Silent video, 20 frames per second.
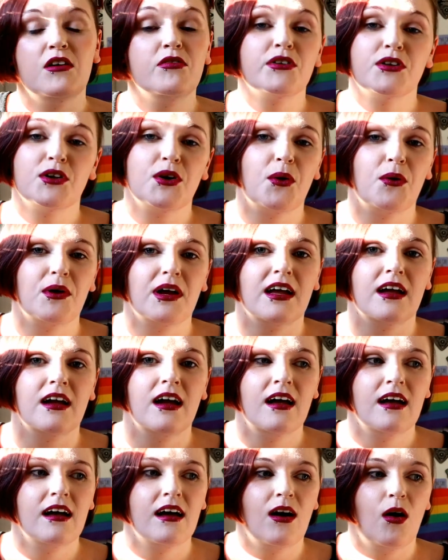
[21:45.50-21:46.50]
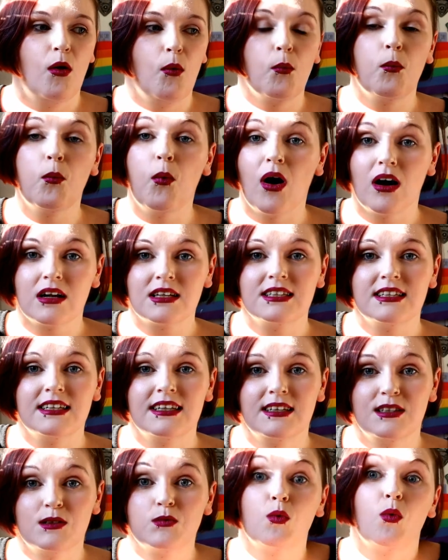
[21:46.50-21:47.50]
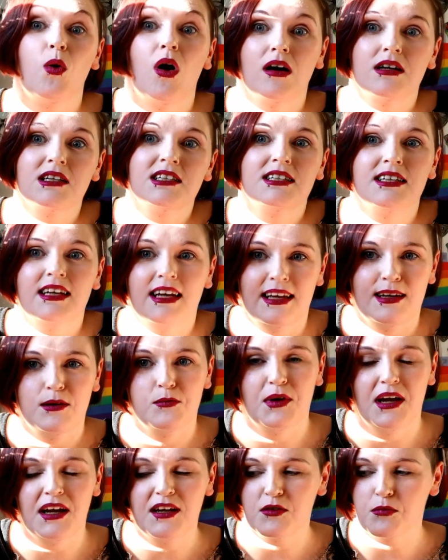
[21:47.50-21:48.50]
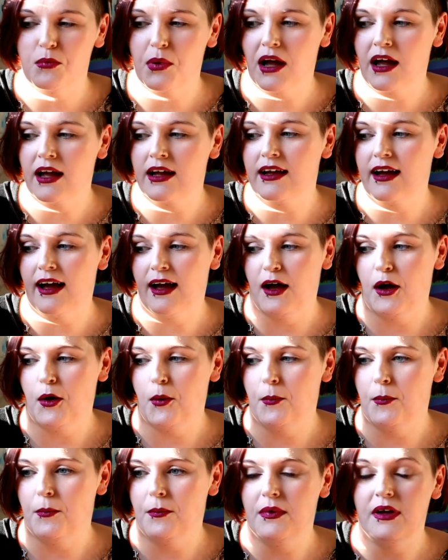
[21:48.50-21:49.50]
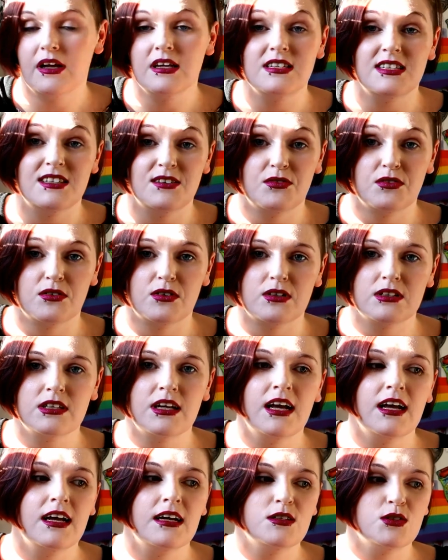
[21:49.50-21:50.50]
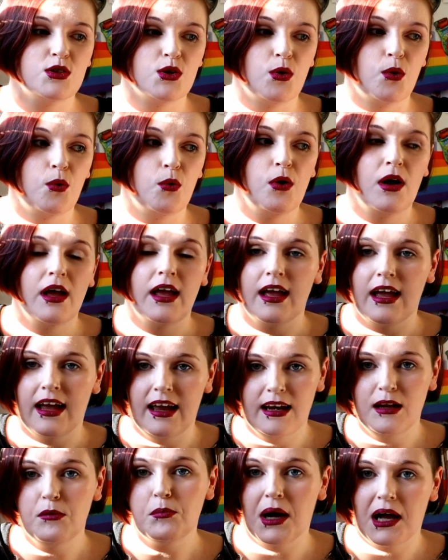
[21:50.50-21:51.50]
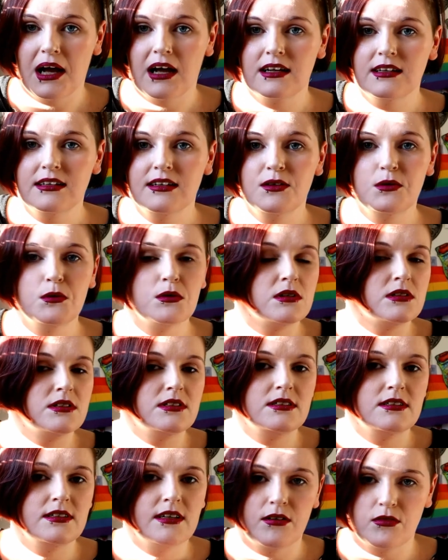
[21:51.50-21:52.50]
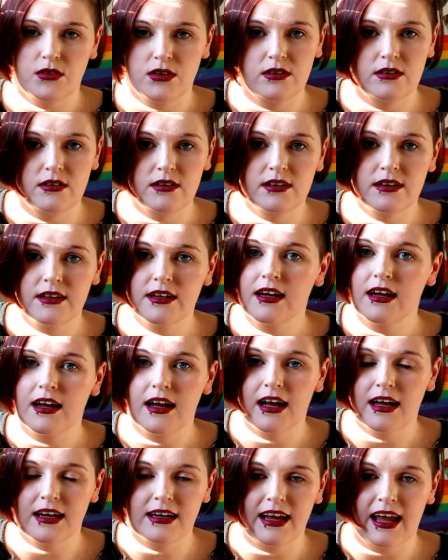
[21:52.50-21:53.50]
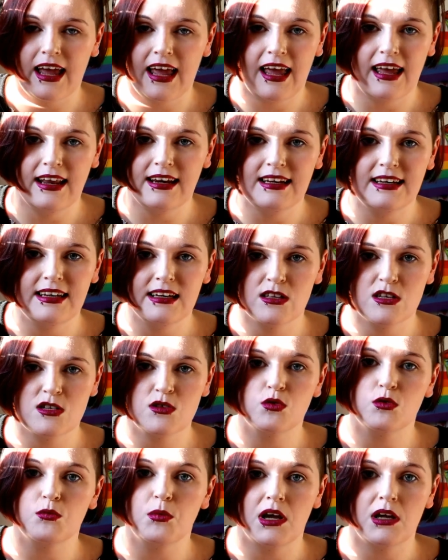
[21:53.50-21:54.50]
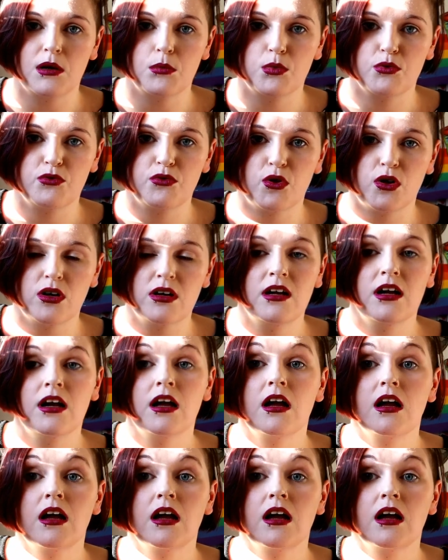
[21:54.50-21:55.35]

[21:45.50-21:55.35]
even knowing what is what in a makeup bag um, is difficult. So any man who has never had any dealings with makeup before,